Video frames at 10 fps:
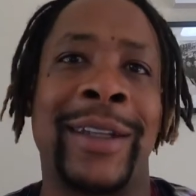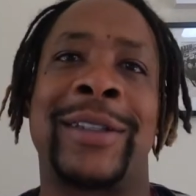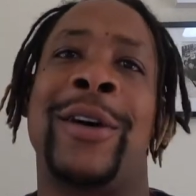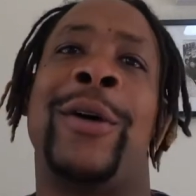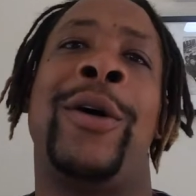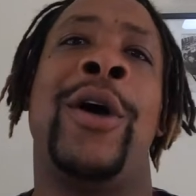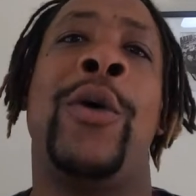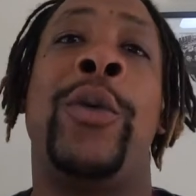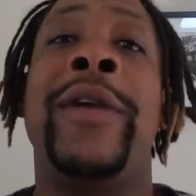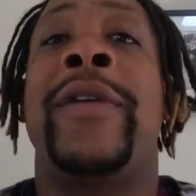And so
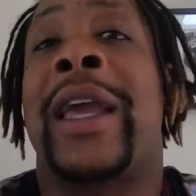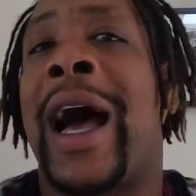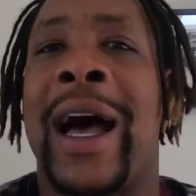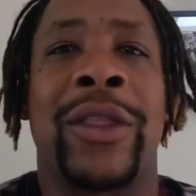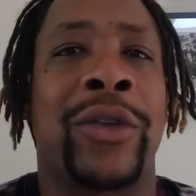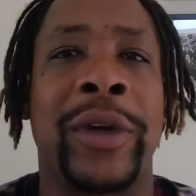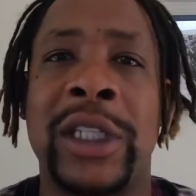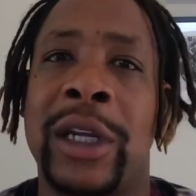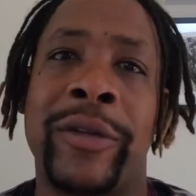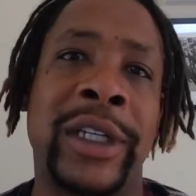we've got
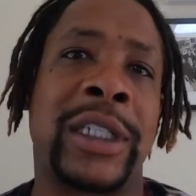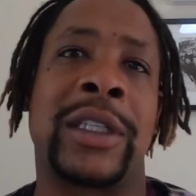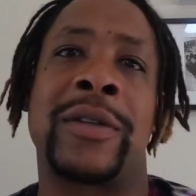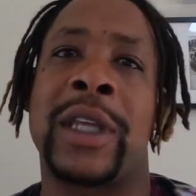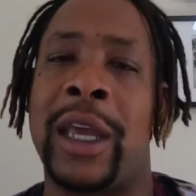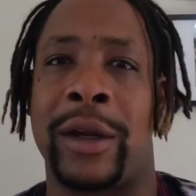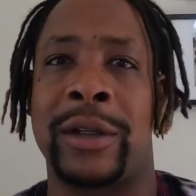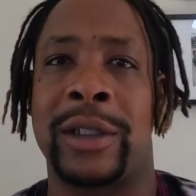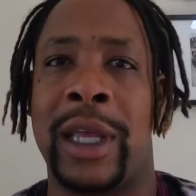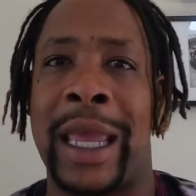three generations of
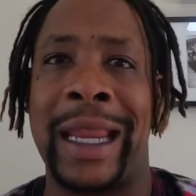skaters.